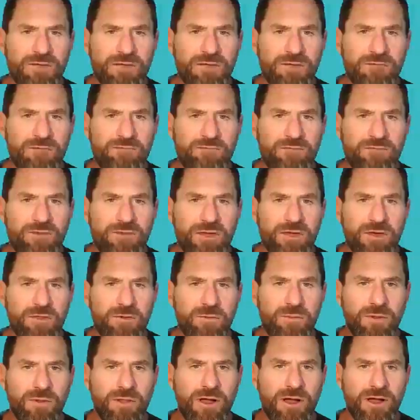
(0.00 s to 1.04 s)
for
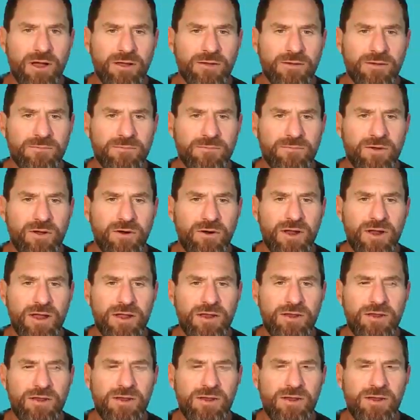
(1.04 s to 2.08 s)
the other blog.
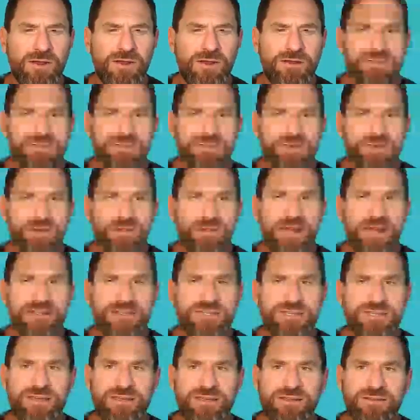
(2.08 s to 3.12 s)
All right,
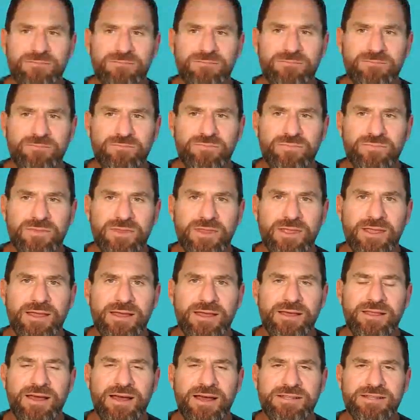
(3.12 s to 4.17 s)
so that's it.
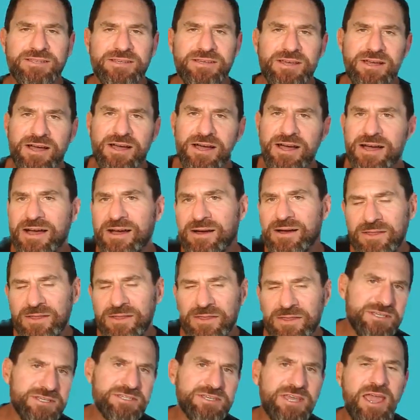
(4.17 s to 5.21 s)
That's
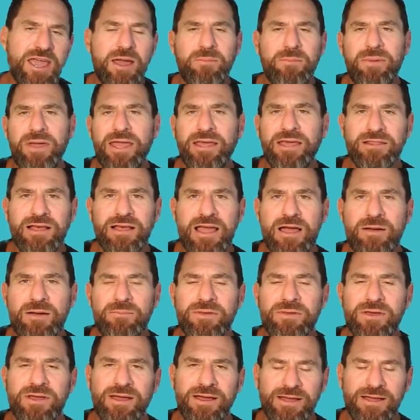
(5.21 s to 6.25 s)
the Bliss
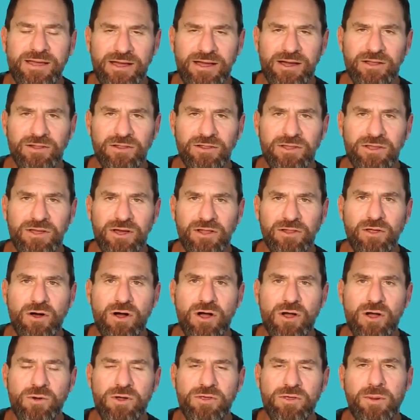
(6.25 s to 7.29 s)
Campaign Lab,
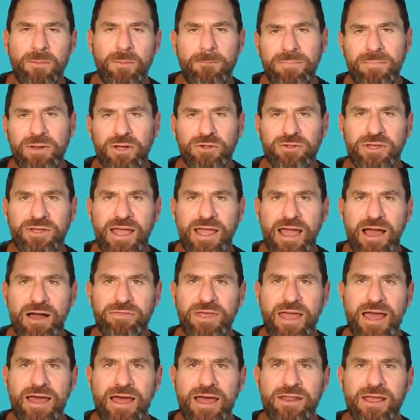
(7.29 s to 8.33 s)
along with
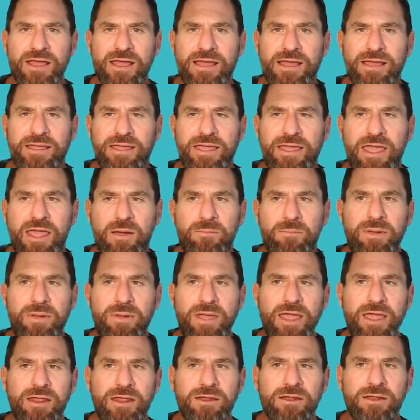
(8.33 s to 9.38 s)
building out that
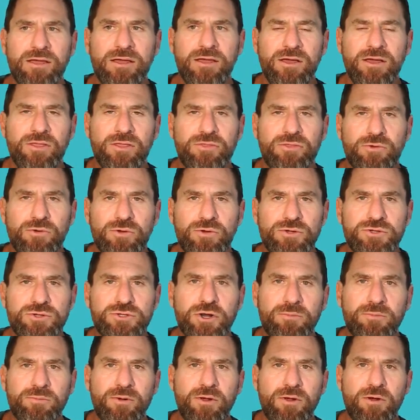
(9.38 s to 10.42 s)
campaign
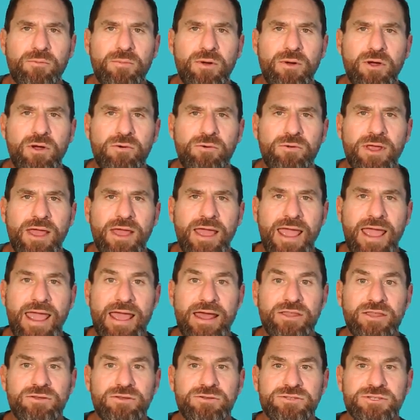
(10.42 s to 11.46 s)
through turbo
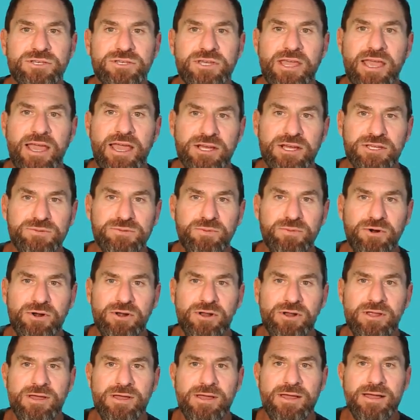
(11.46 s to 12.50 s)
mode and using
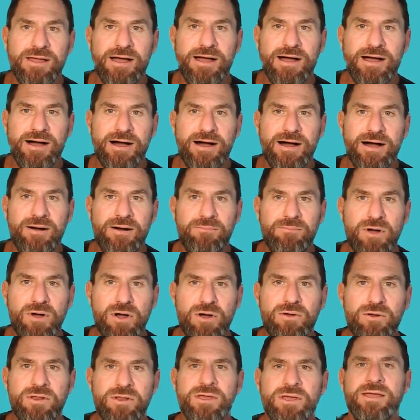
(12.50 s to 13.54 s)
expert
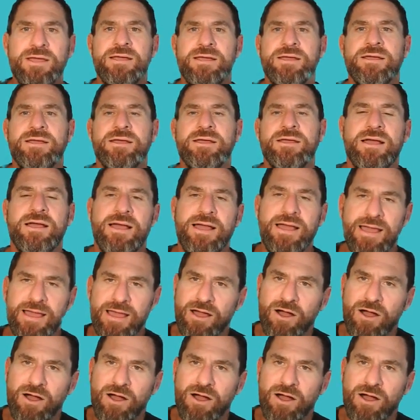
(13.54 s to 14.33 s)
mode.